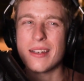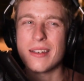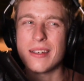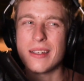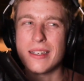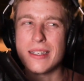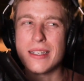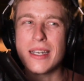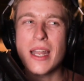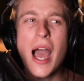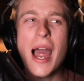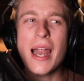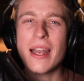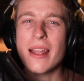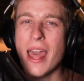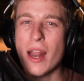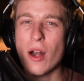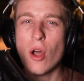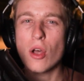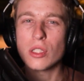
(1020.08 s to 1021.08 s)
not
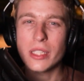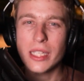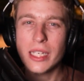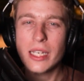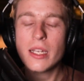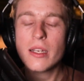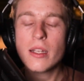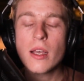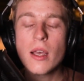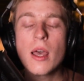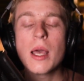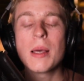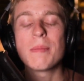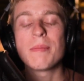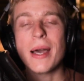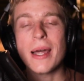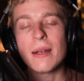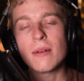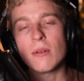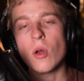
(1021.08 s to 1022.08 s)
at all needed,
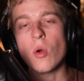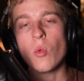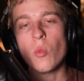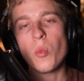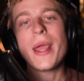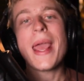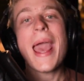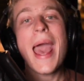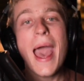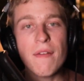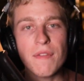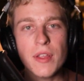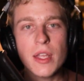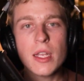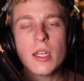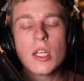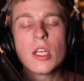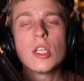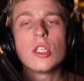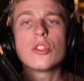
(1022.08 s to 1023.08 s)
but we have
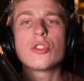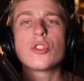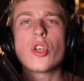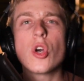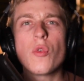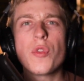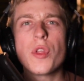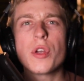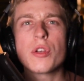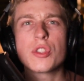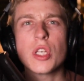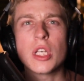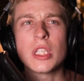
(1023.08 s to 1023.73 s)
it. So there's a